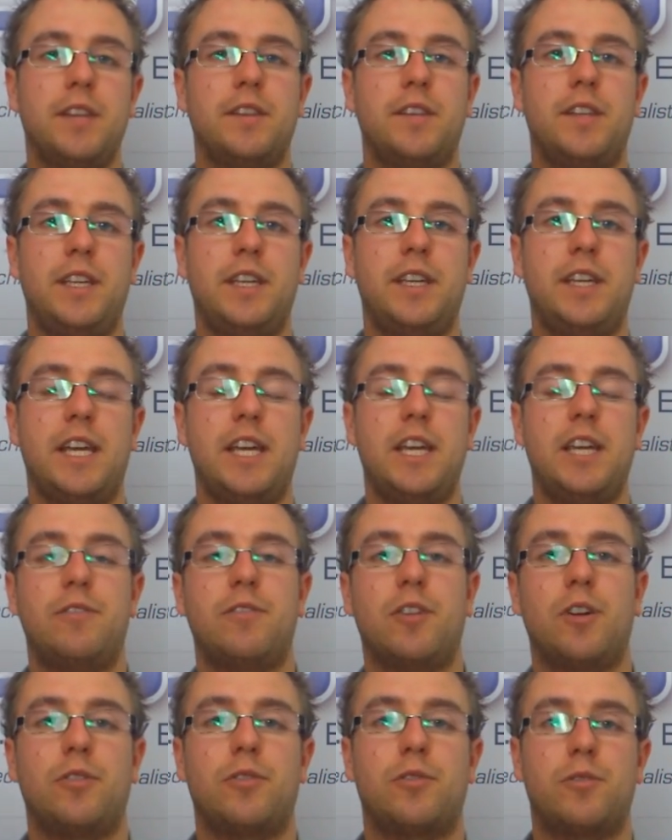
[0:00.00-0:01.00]
The
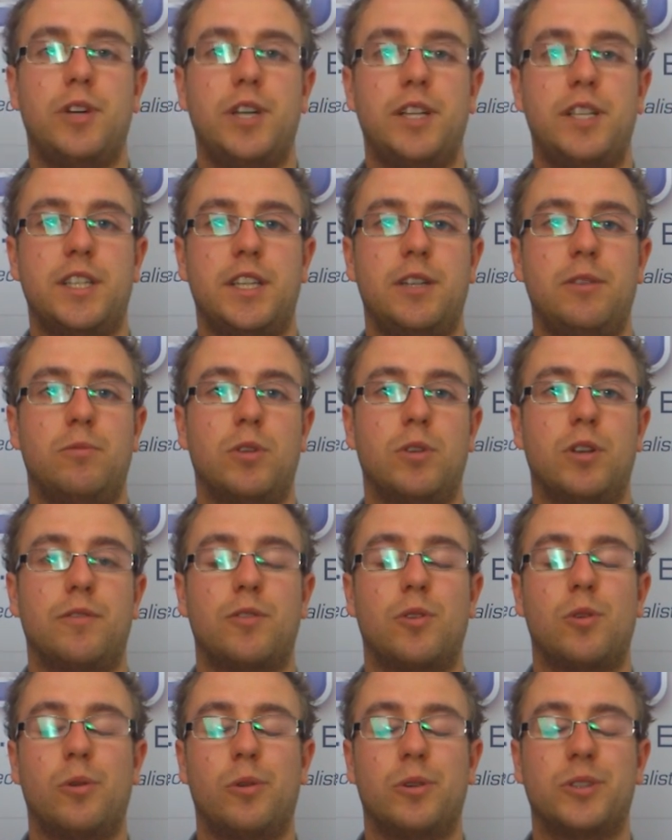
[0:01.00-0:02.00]
Evo 3D will of
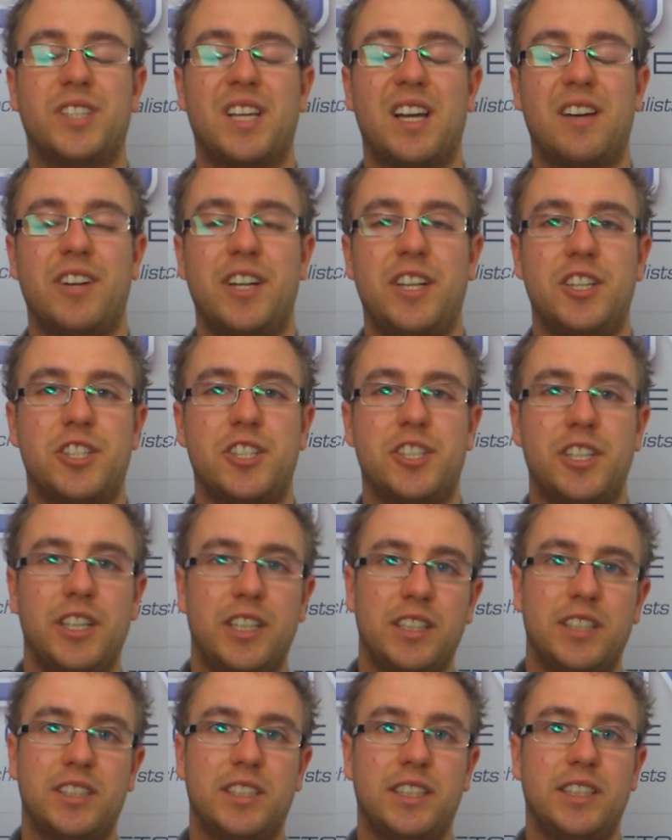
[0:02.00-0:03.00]
course have
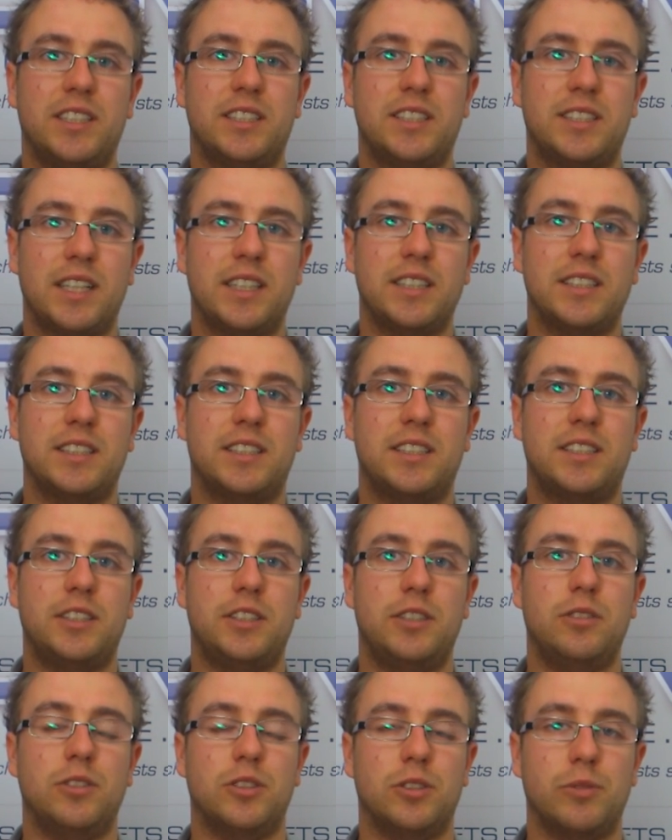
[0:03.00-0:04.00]
HTC Sense
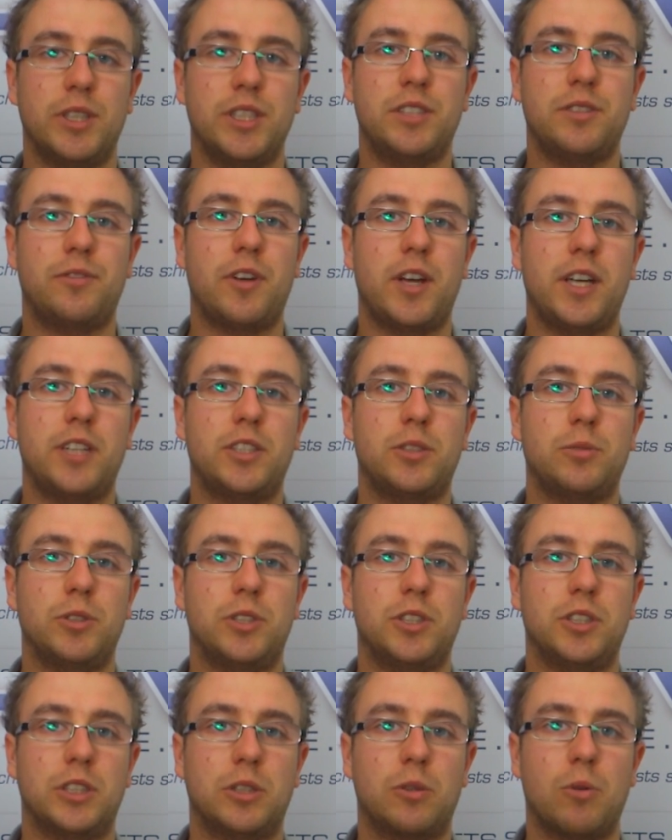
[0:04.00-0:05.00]
user interface,
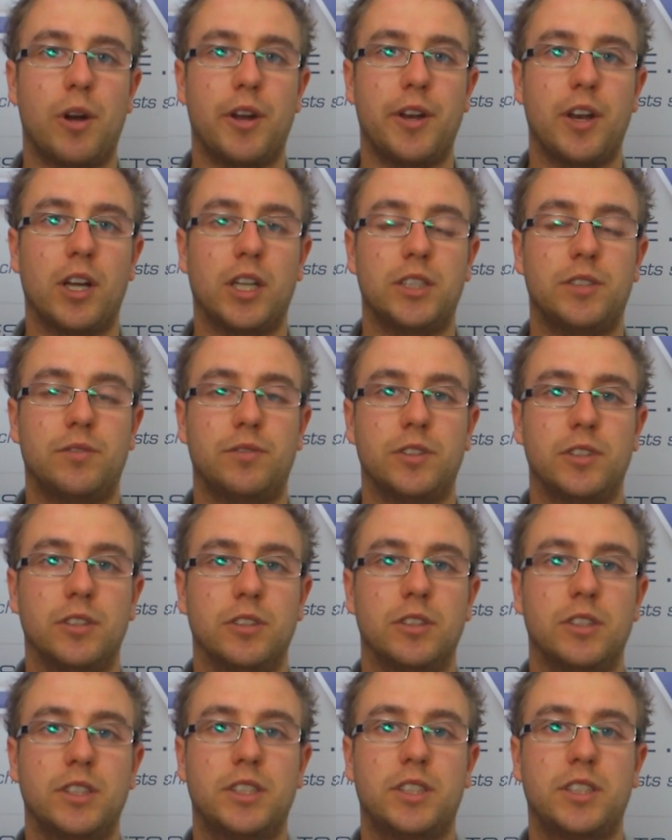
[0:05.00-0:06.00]
which is quite nice
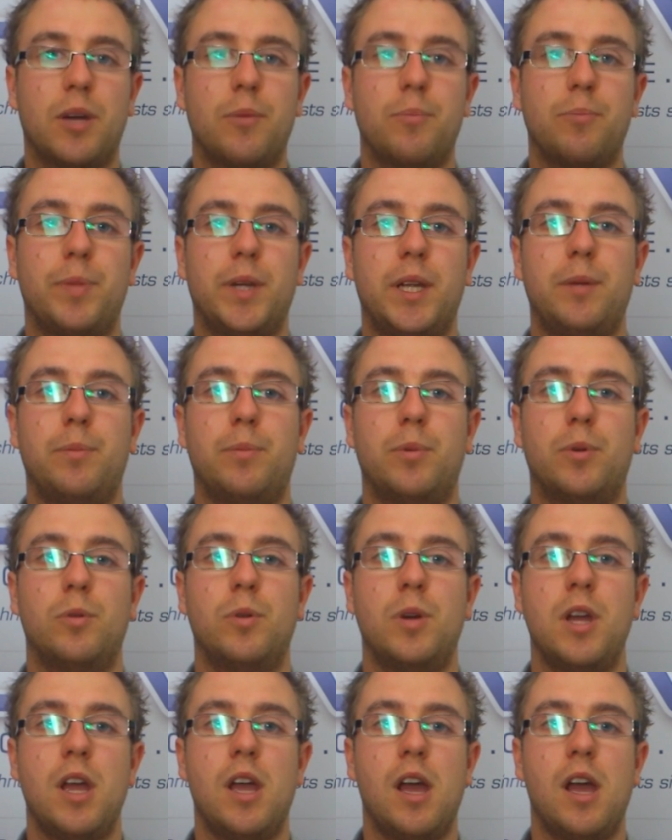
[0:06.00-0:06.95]
for some people.